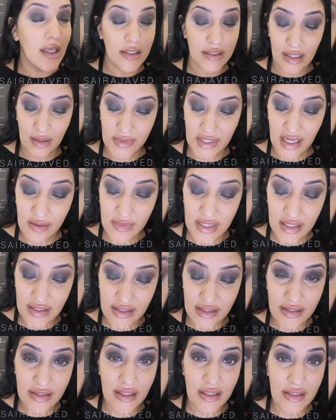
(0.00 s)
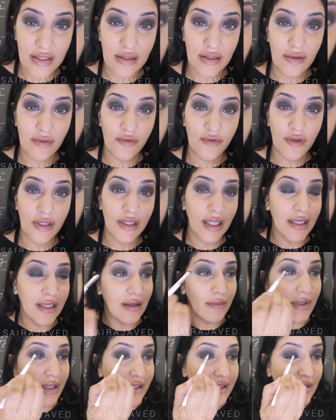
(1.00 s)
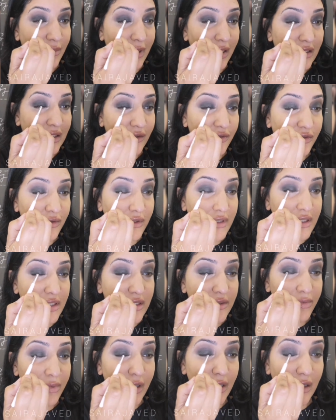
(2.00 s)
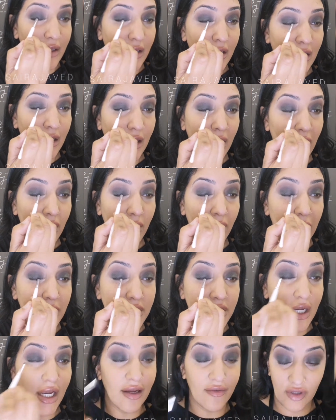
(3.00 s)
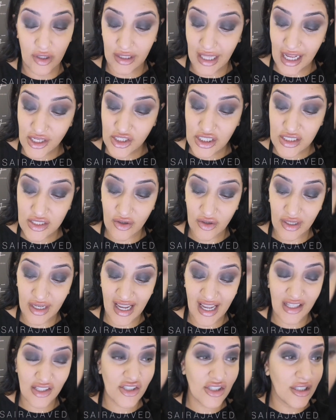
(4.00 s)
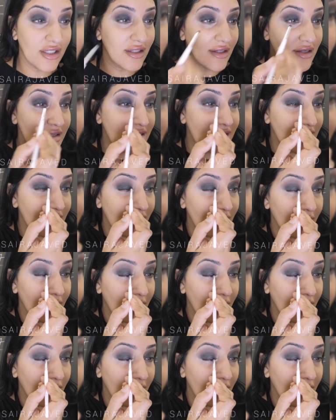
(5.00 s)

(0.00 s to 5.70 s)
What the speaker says: Sometimes it doesn't feel like it makes a big difference, but once you have your lashes on, it actually does.